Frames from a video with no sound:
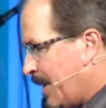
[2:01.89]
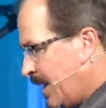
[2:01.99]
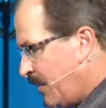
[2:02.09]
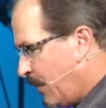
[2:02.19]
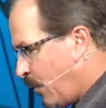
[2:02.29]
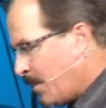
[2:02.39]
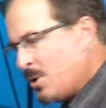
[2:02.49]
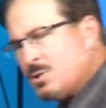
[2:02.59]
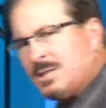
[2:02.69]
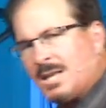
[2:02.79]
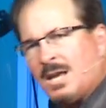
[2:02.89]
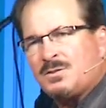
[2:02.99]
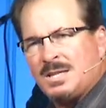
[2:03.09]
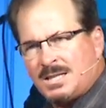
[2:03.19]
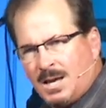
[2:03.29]
and living for Him and using the
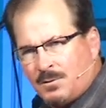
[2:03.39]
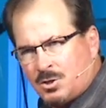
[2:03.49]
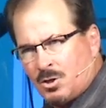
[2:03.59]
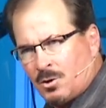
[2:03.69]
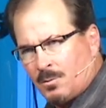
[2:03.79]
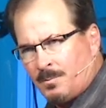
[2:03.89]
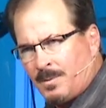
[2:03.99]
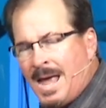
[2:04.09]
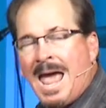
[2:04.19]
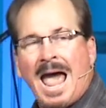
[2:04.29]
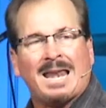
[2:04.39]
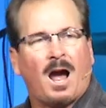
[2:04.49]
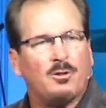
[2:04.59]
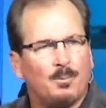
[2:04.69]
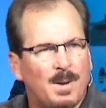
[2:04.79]
gifts He's given to you, and
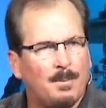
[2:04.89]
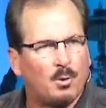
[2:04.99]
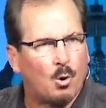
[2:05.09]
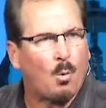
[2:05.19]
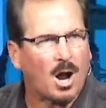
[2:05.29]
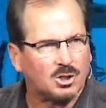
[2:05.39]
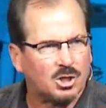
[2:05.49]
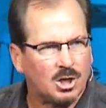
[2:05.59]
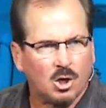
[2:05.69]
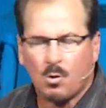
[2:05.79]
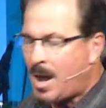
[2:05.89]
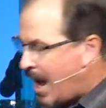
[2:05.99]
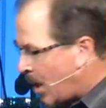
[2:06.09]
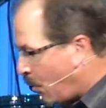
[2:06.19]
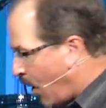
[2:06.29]
other people are watching you and